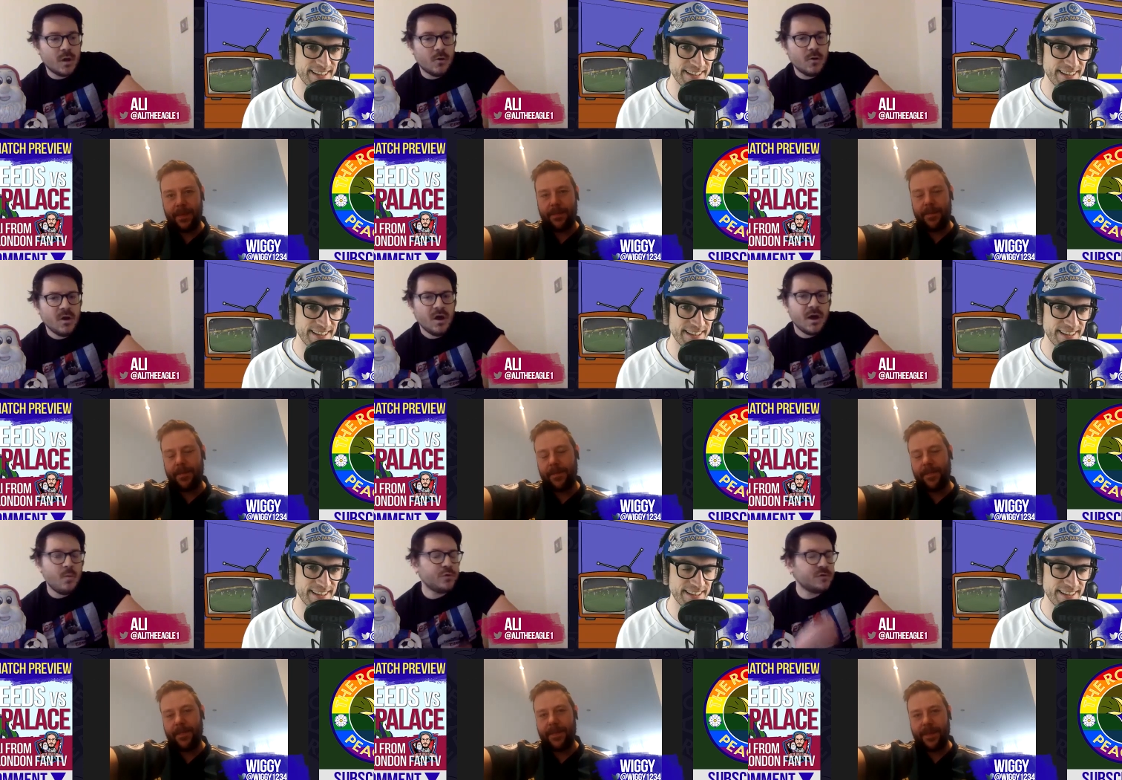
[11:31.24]
Speaker 1: as
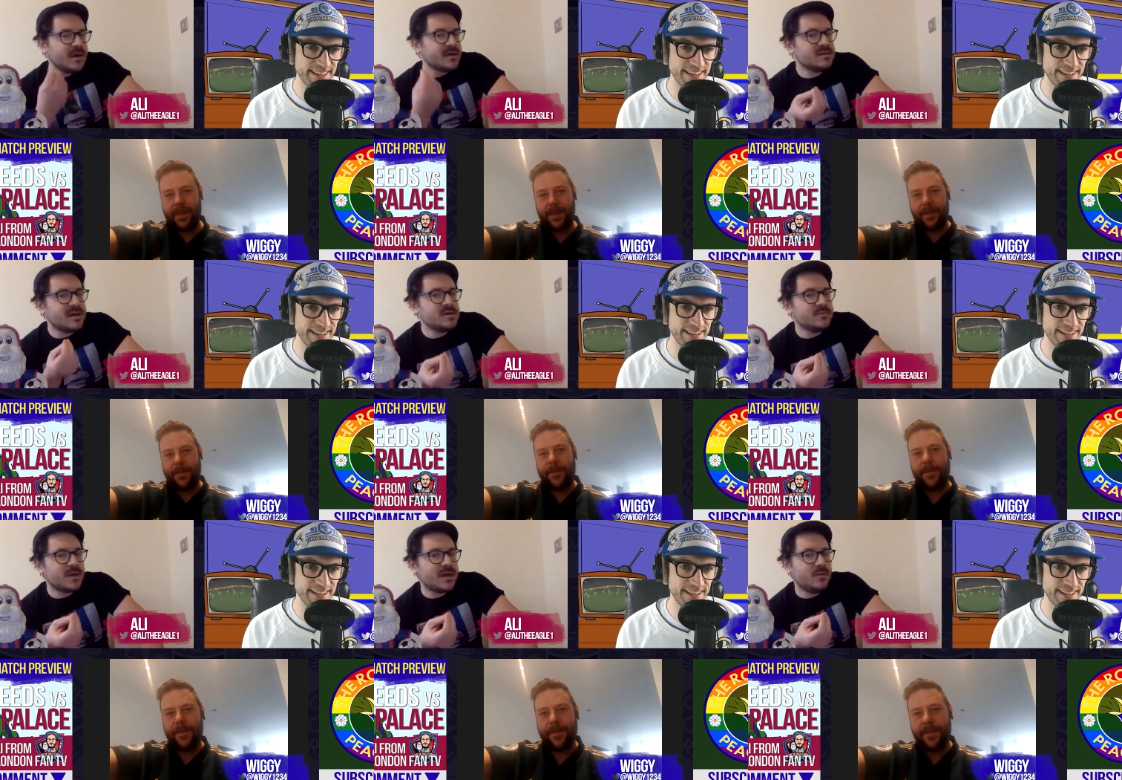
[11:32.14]
well. It wasn't that
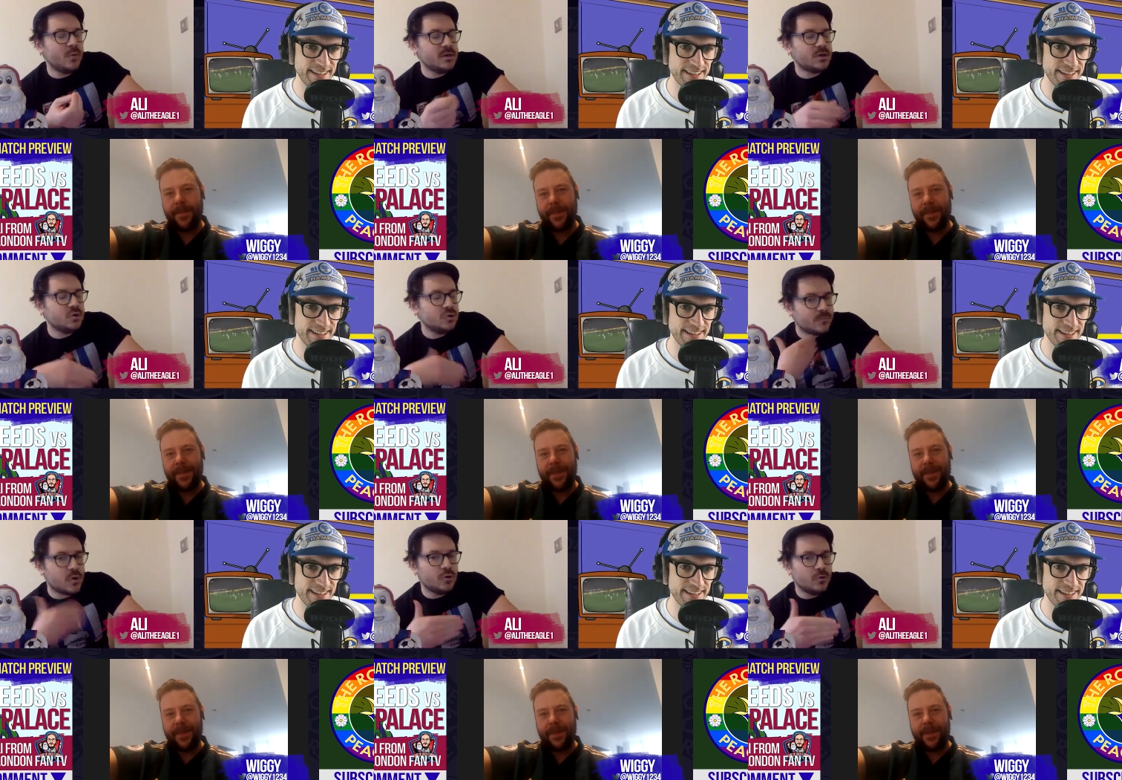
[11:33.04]
stage of a game where
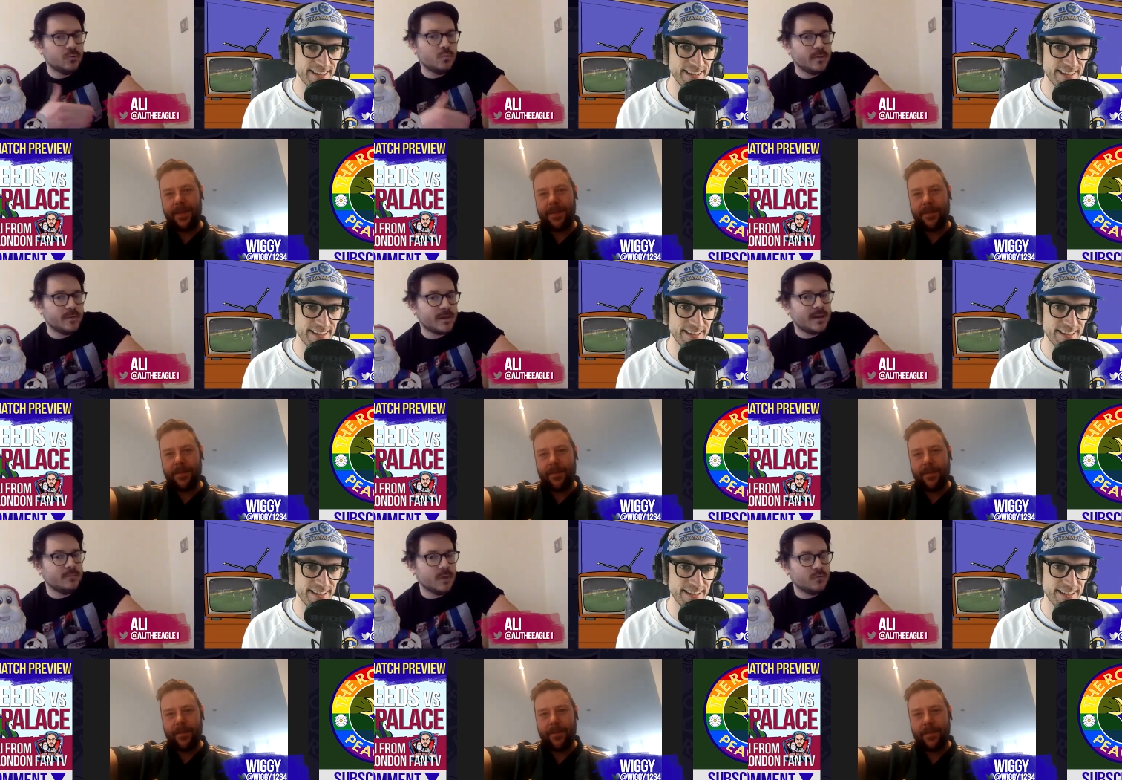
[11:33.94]
you couldn't have gone on and
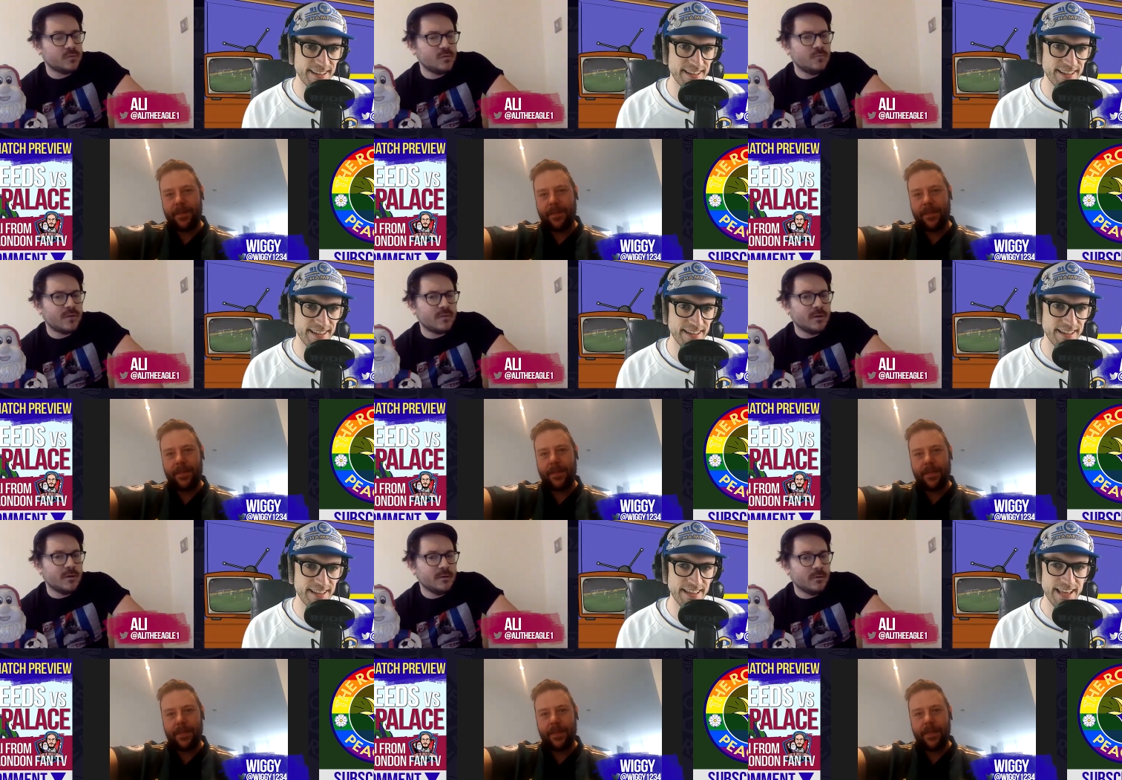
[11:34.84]
won the game, though. It was
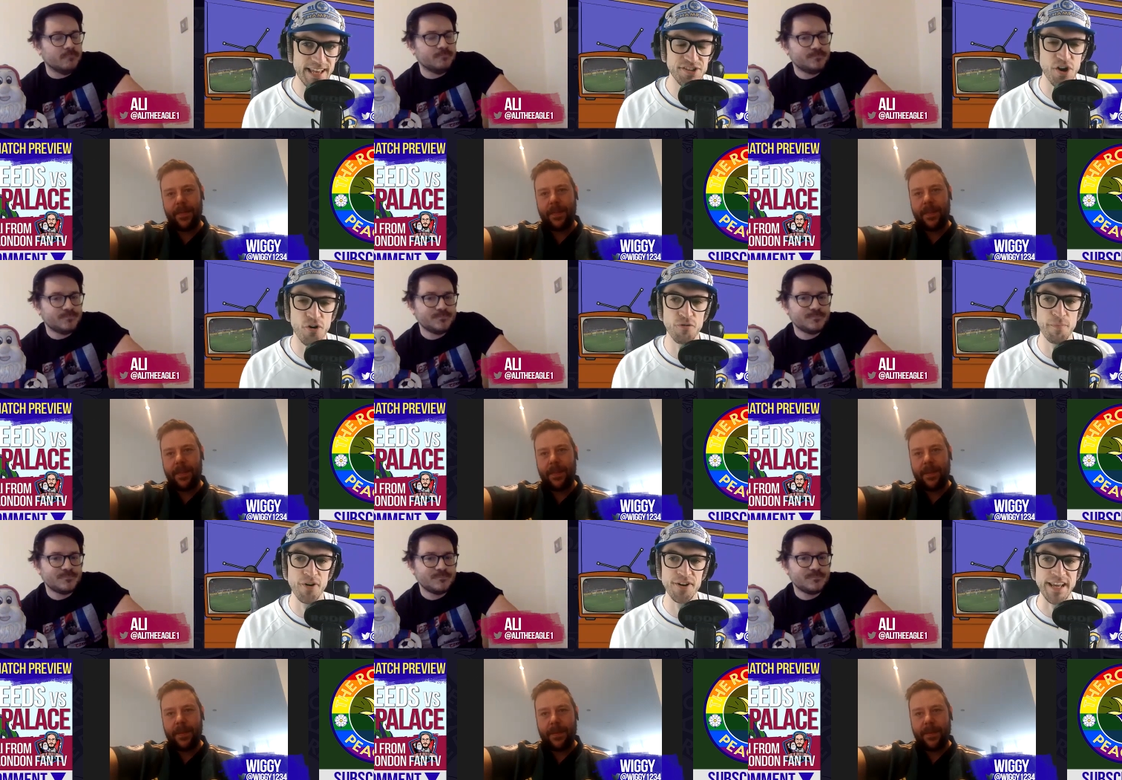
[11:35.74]
still.
Speaker 2: His whole
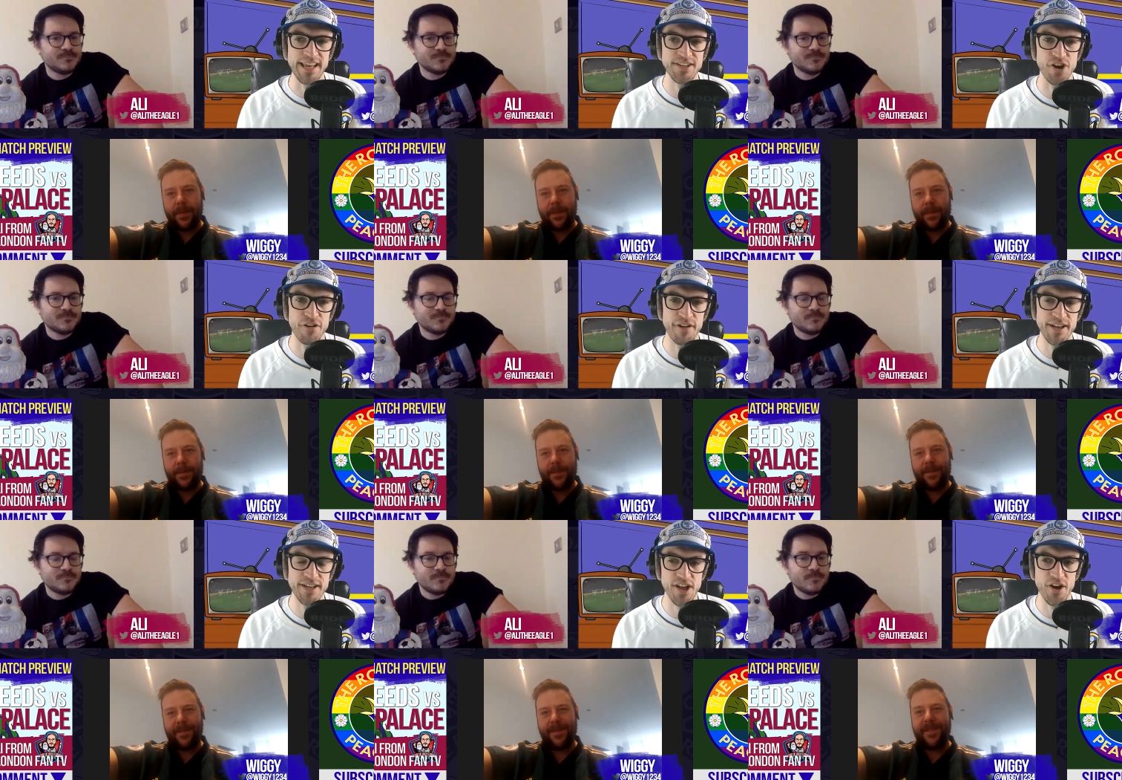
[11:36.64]
body is off.
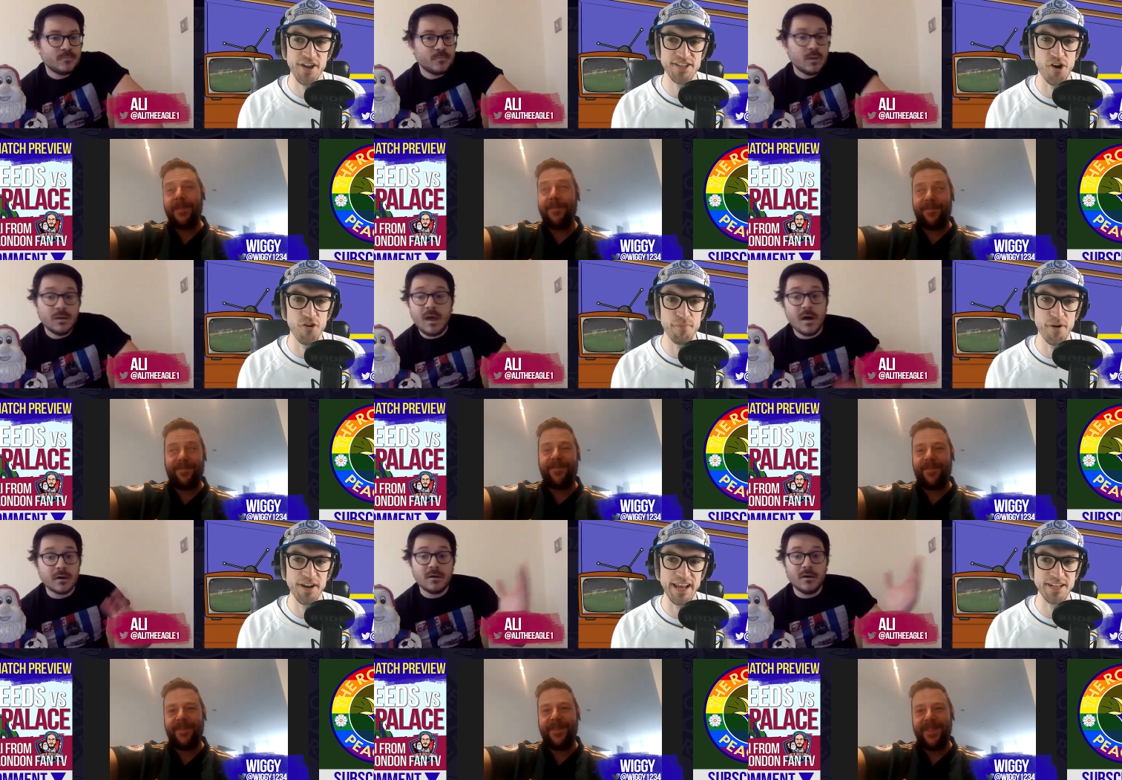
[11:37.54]
His his whole
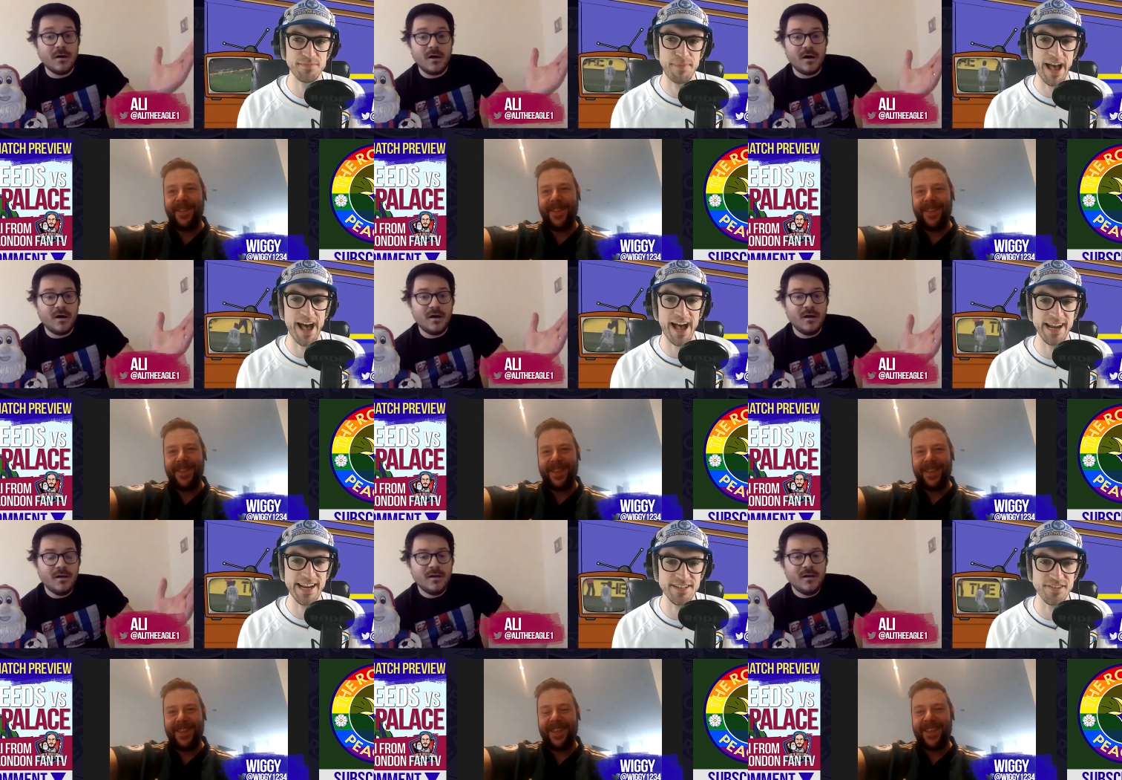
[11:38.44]
body is
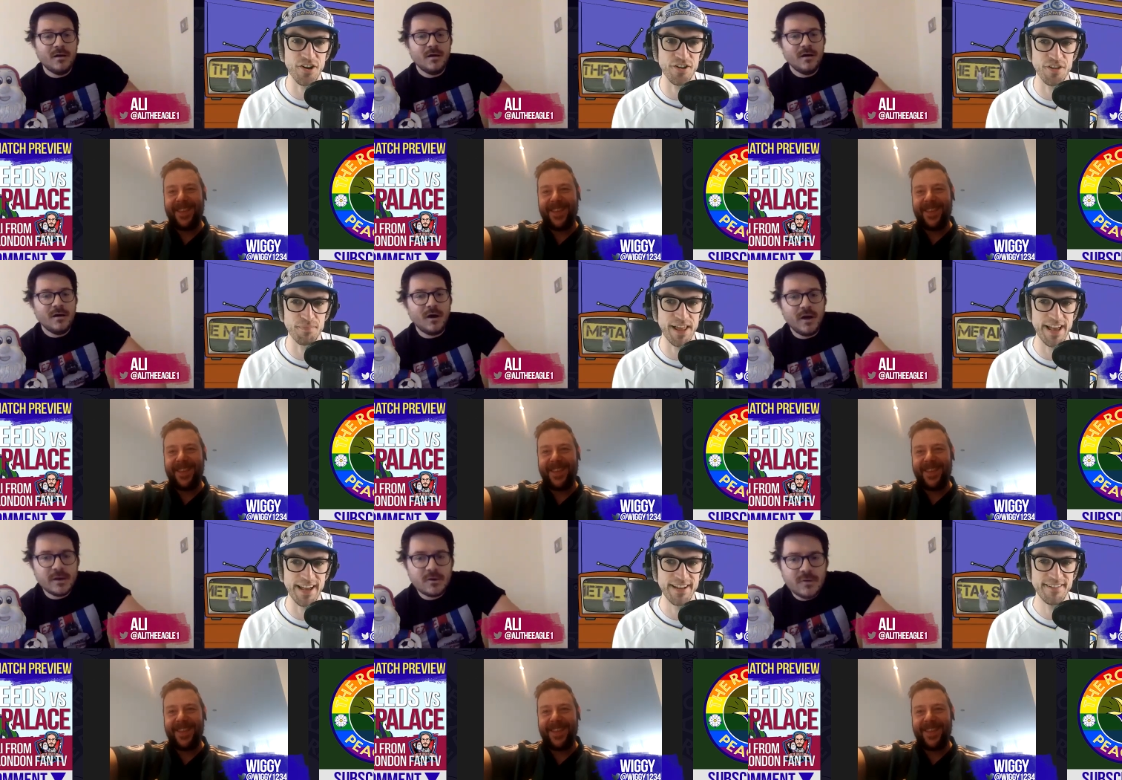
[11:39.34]
behind the other
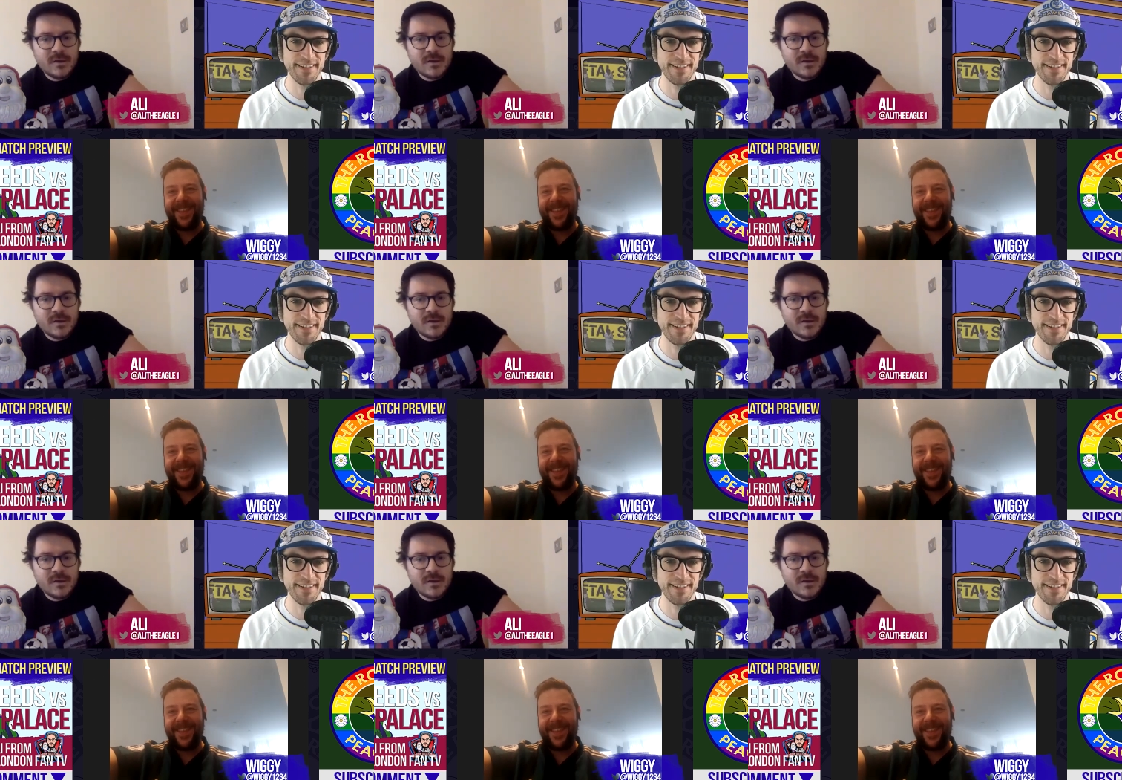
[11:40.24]
player.